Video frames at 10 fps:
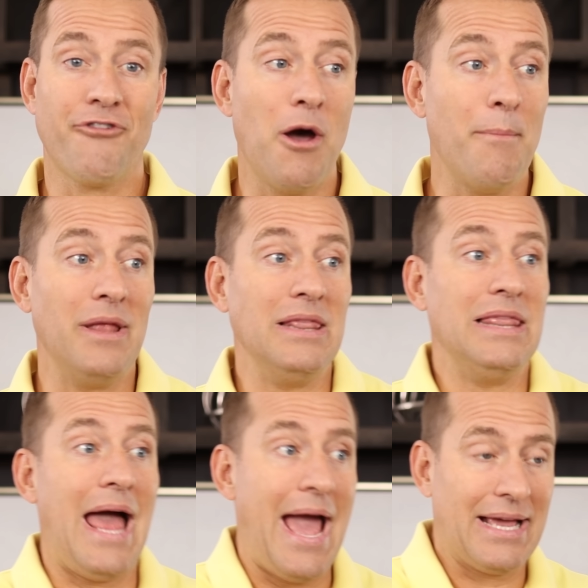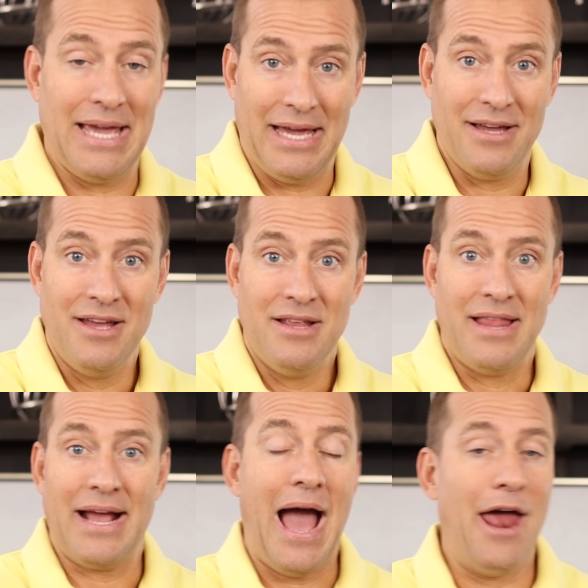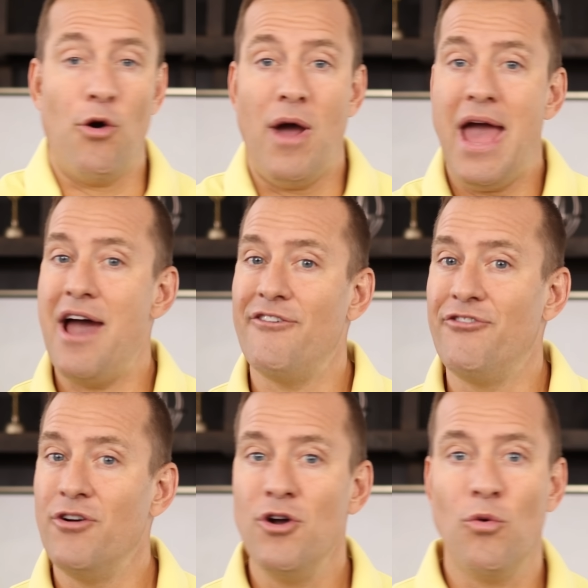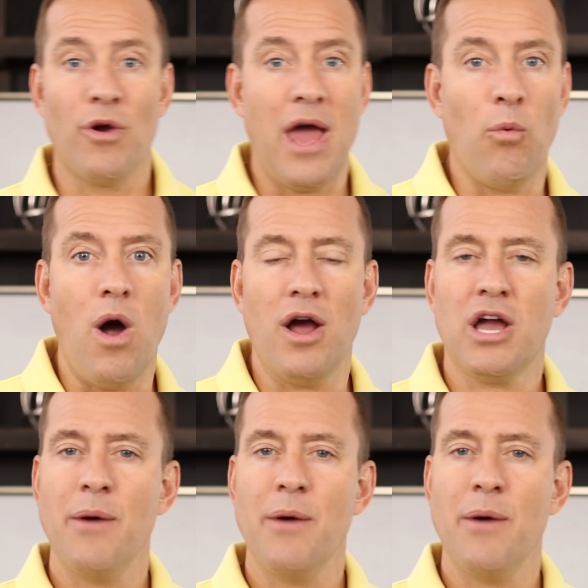from lacking, like I don't have what I want,